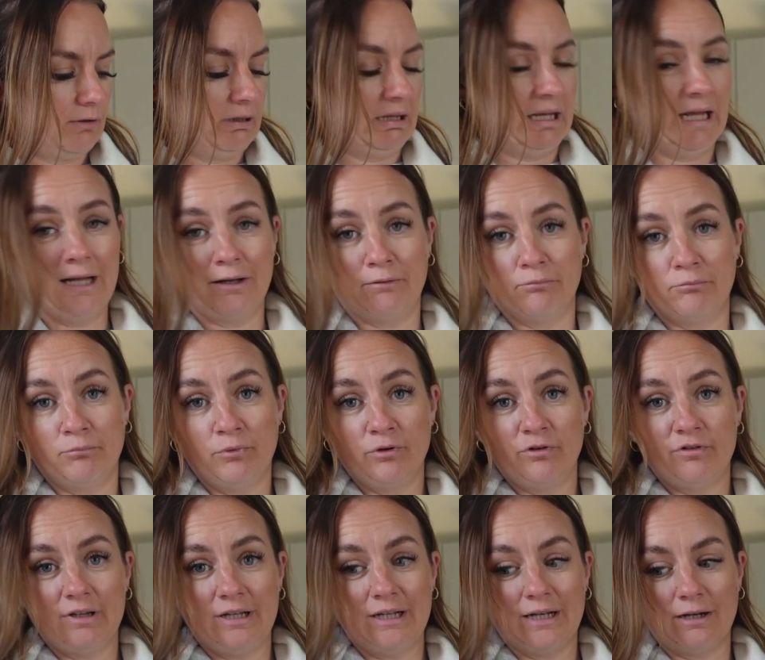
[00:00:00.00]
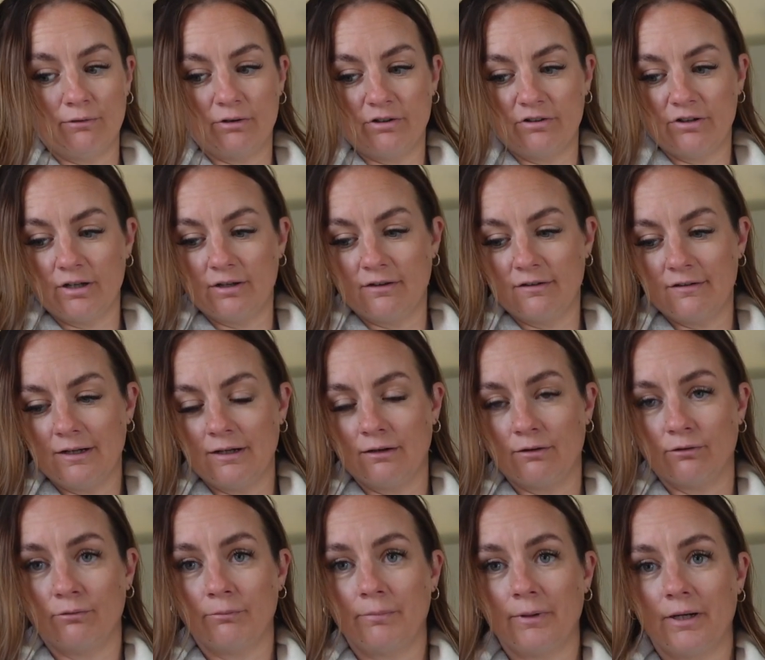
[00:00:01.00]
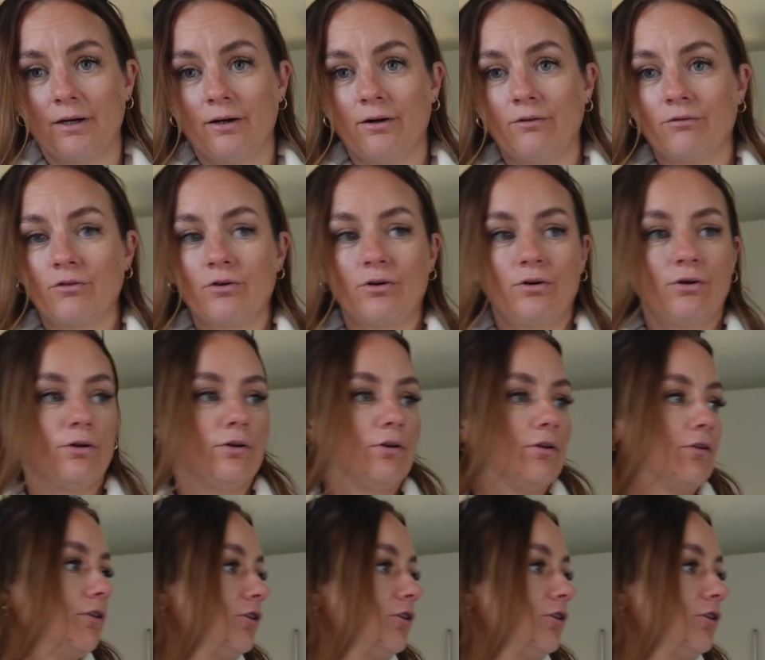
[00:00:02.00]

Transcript: yeah, we'll see how it turns out. But I've got